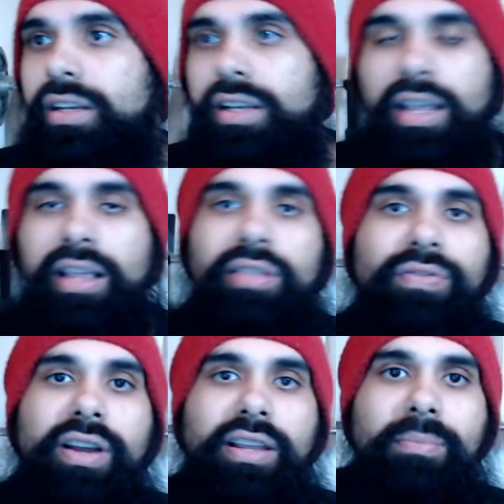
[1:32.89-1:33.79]
in
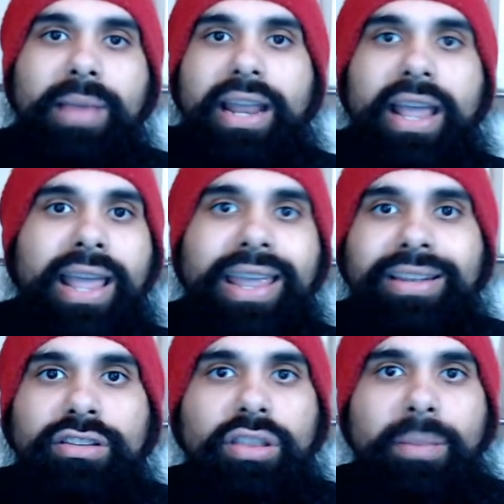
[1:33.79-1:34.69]
fucking Manhattan
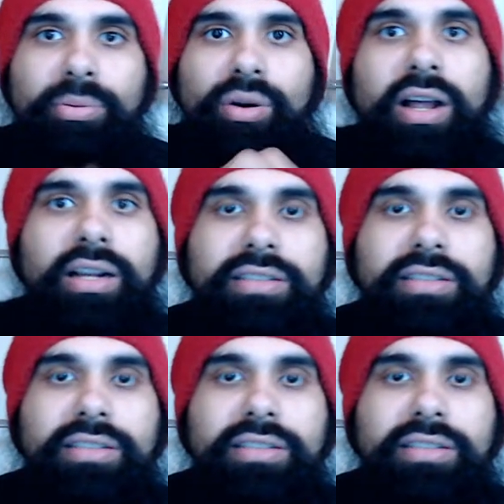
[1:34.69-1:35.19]
to the Bronx,